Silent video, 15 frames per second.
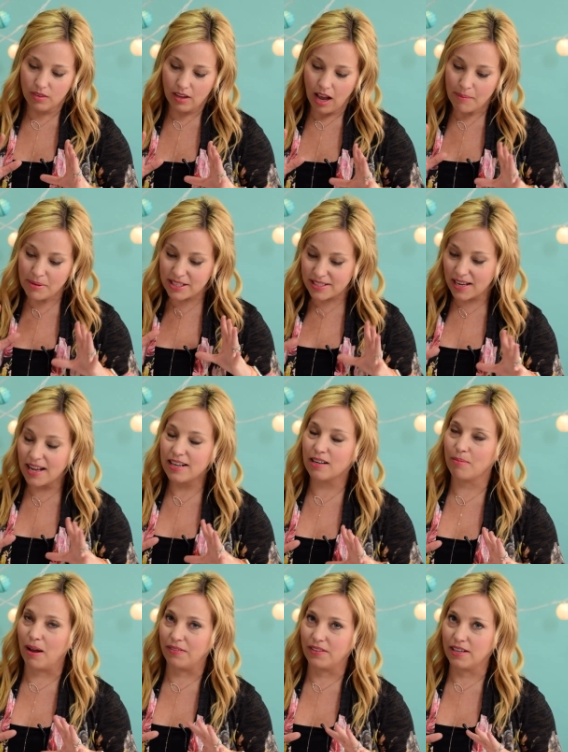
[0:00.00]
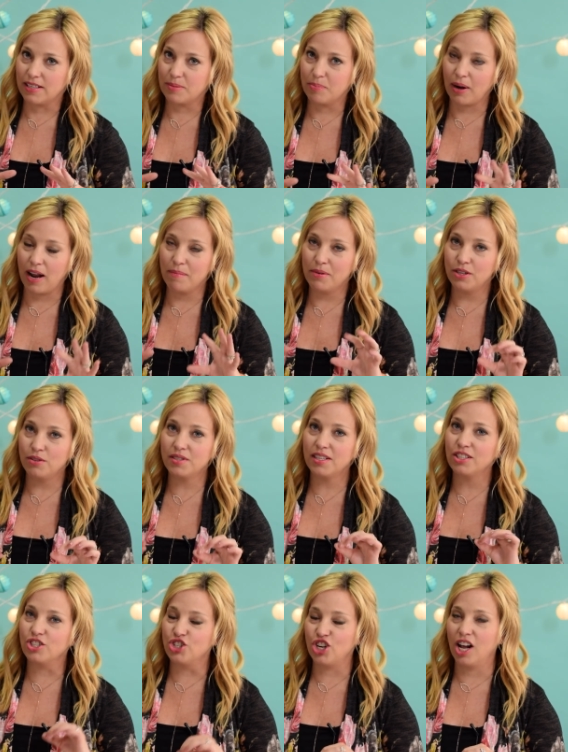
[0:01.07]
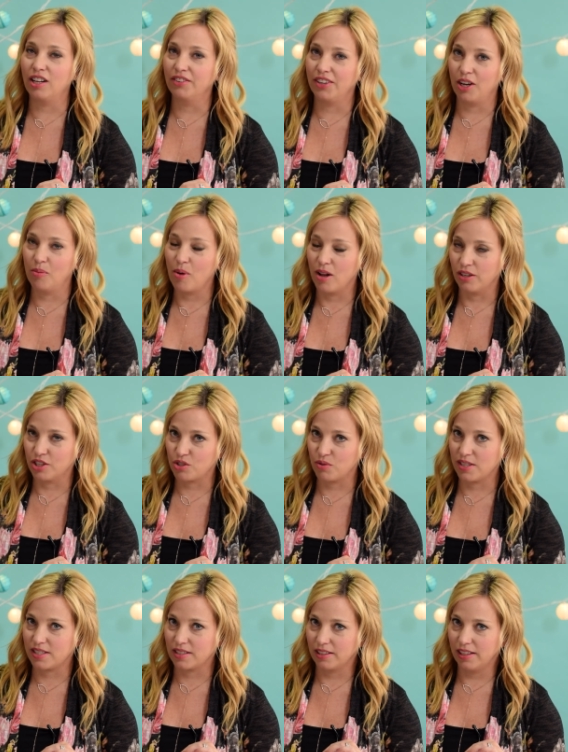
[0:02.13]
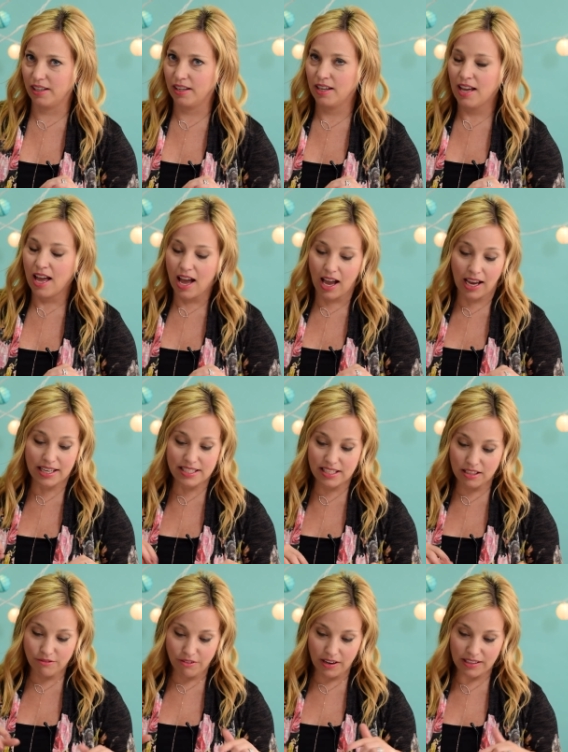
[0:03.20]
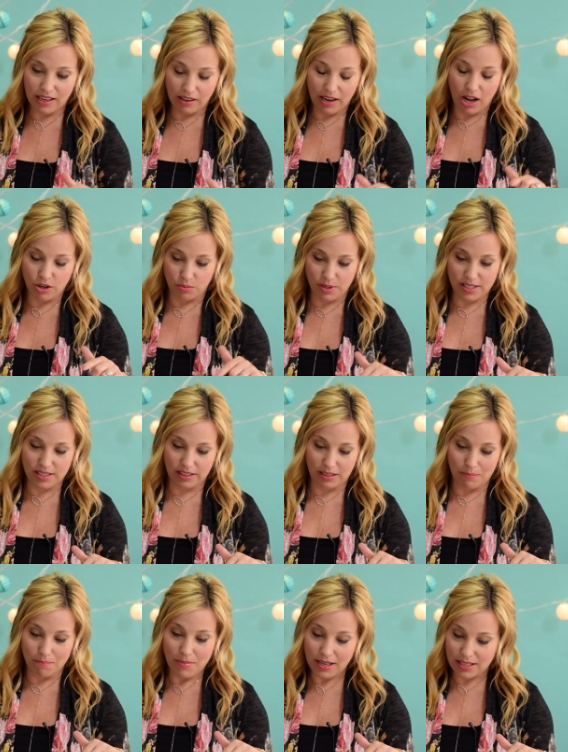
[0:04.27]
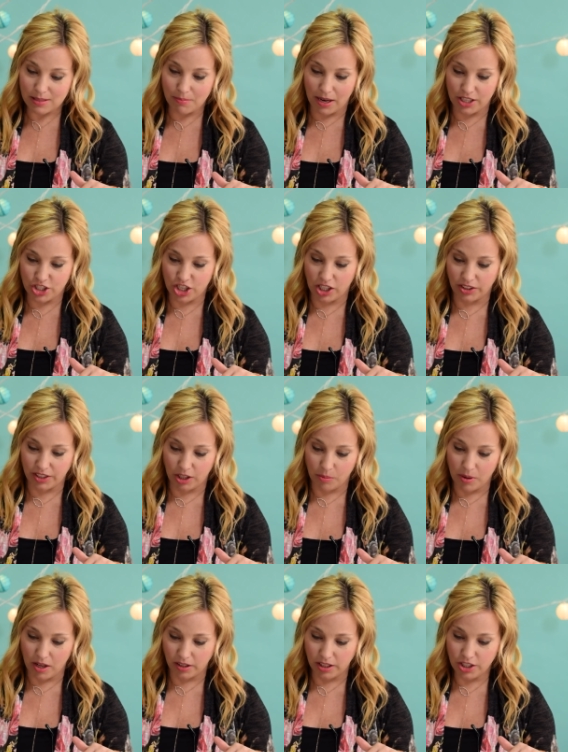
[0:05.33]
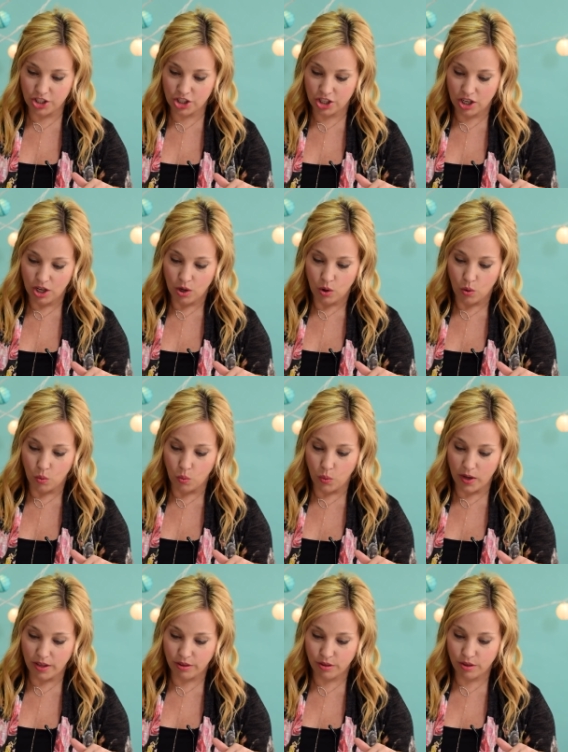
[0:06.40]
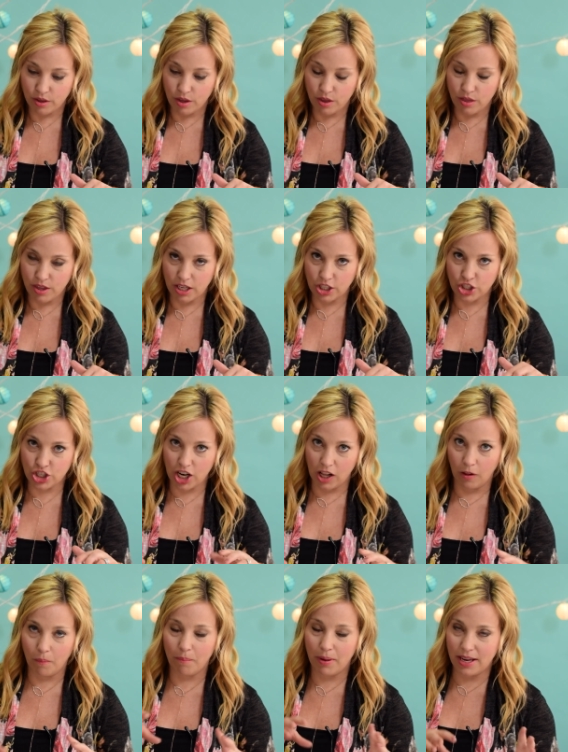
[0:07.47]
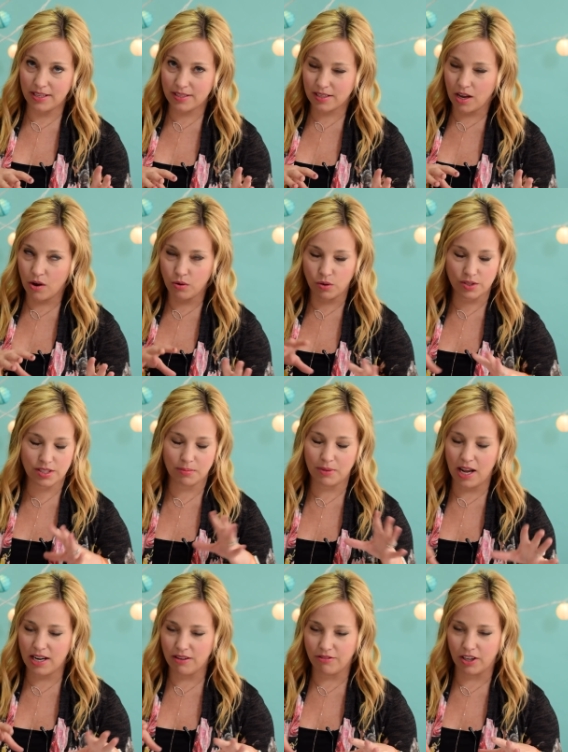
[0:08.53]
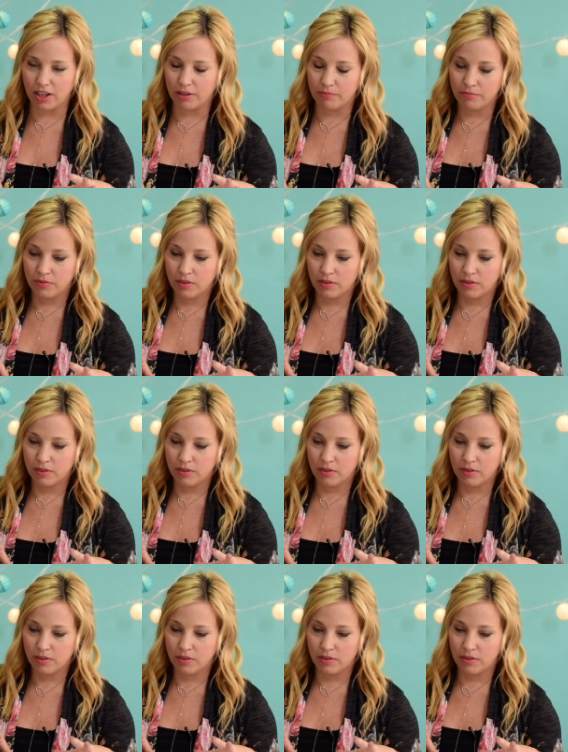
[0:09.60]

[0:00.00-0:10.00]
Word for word: I'm excited about this, but I've been using gel nail polish recently. I did find out how to recently mix my gel nail polish with the gel base coat or some kind of a